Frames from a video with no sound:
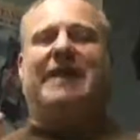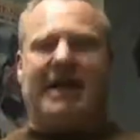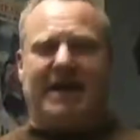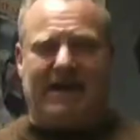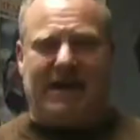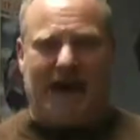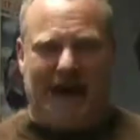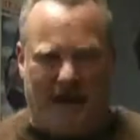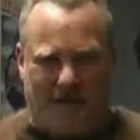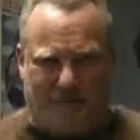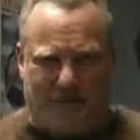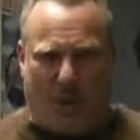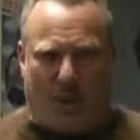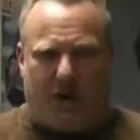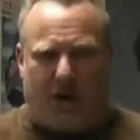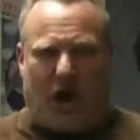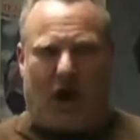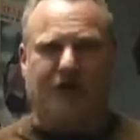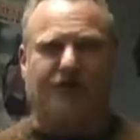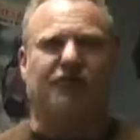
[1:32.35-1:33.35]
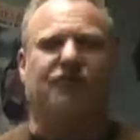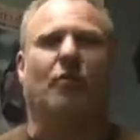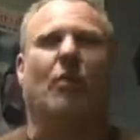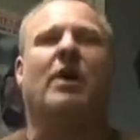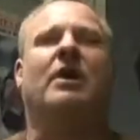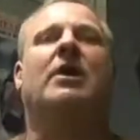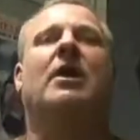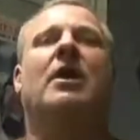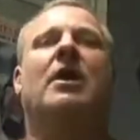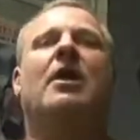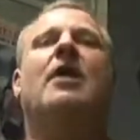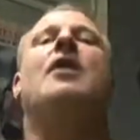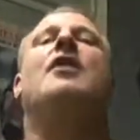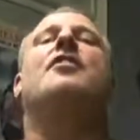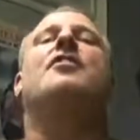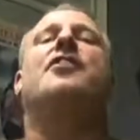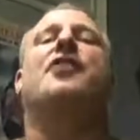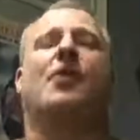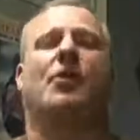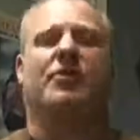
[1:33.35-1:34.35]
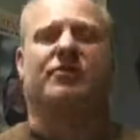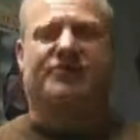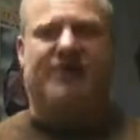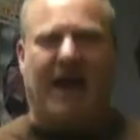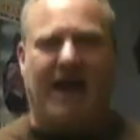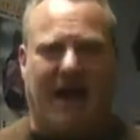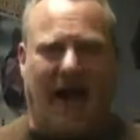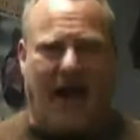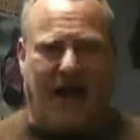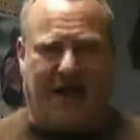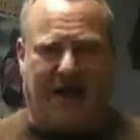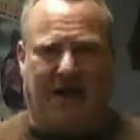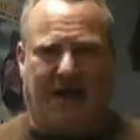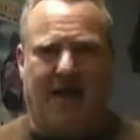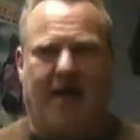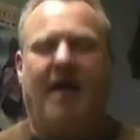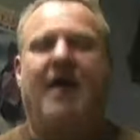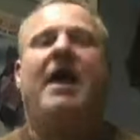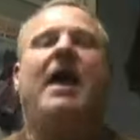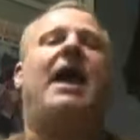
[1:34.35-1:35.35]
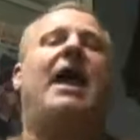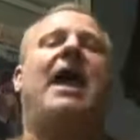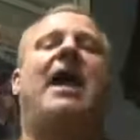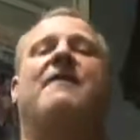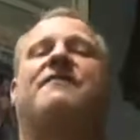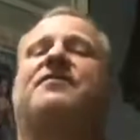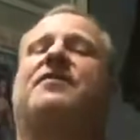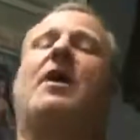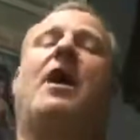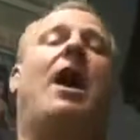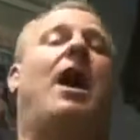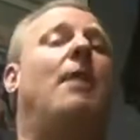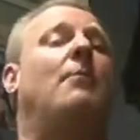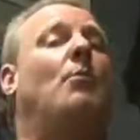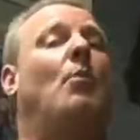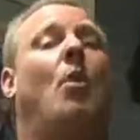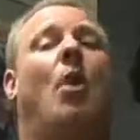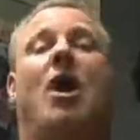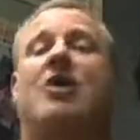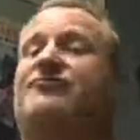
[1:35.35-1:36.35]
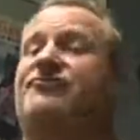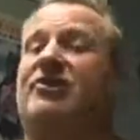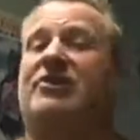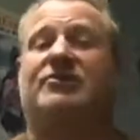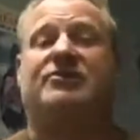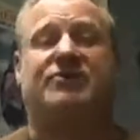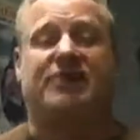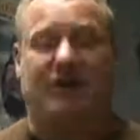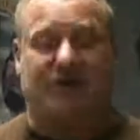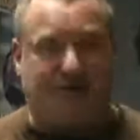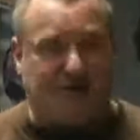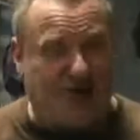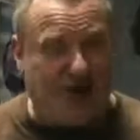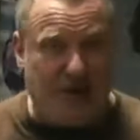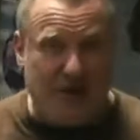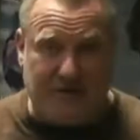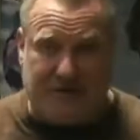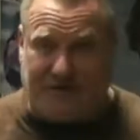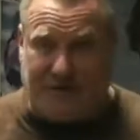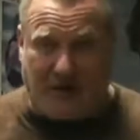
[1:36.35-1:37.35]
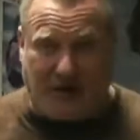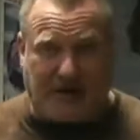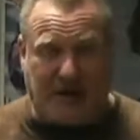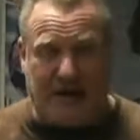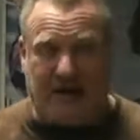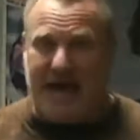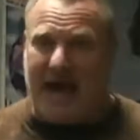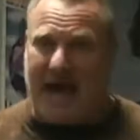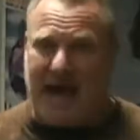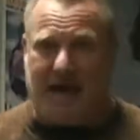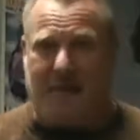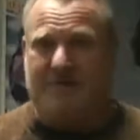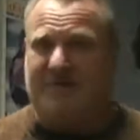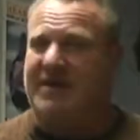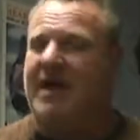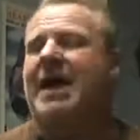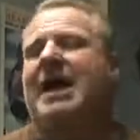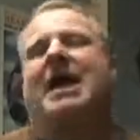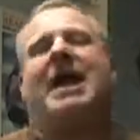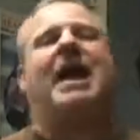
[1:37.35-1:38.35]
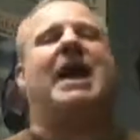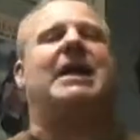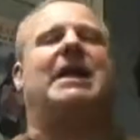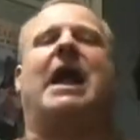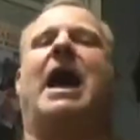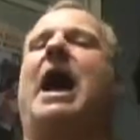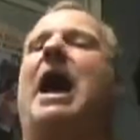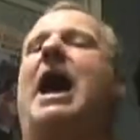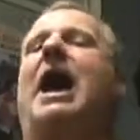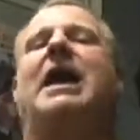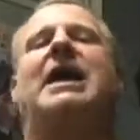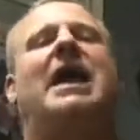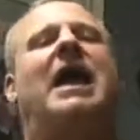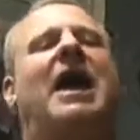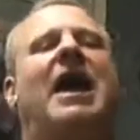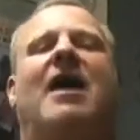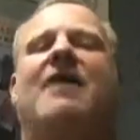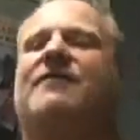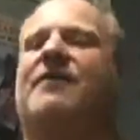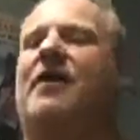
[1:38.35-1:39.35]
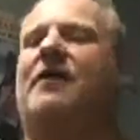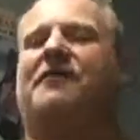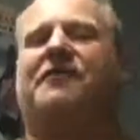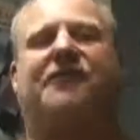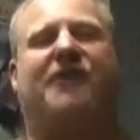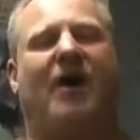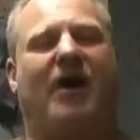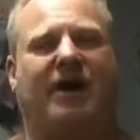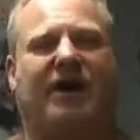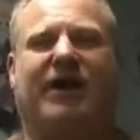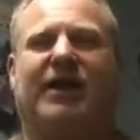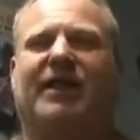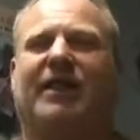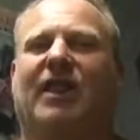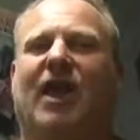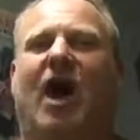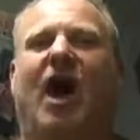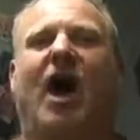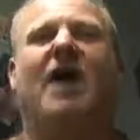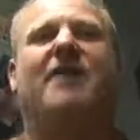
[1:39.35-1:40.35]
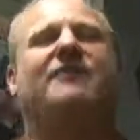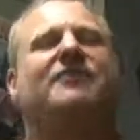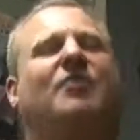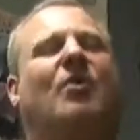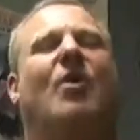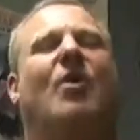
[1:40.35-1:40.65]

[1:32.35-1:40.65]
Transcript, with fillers: an eight and a half point underdog Thursday night, after I'm watching sixteen fucking games, and I have a fucking live